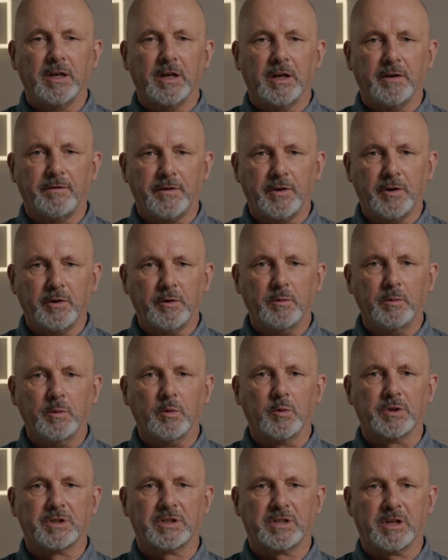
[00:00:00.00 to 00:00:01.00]
If you
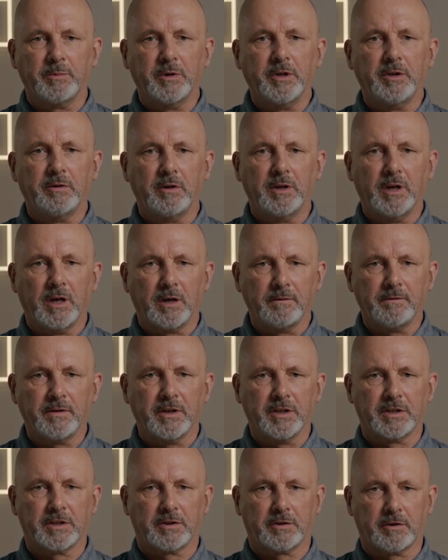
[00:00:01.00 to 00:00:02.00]
or someone you love
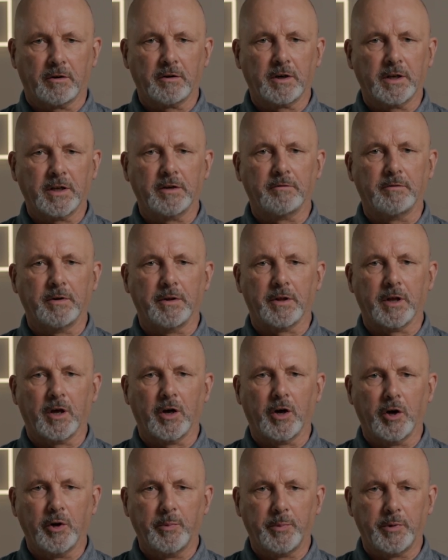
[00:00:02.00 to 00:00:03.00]
is struggling with
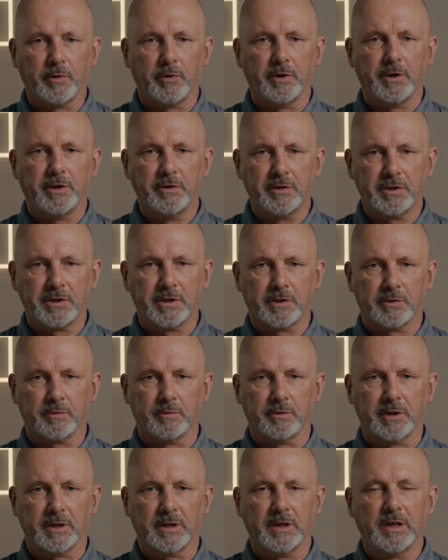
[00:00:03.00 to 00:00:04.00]
opioid use
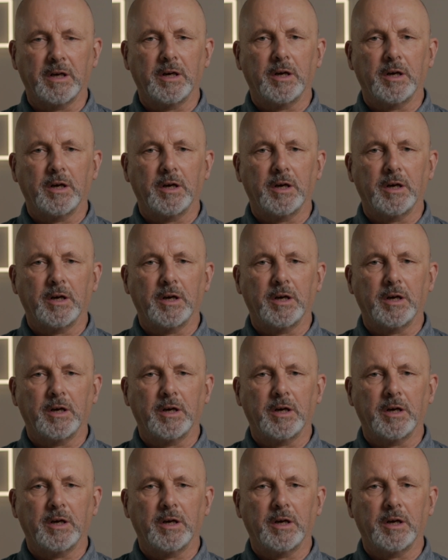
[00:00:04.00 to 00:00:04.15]
disorder,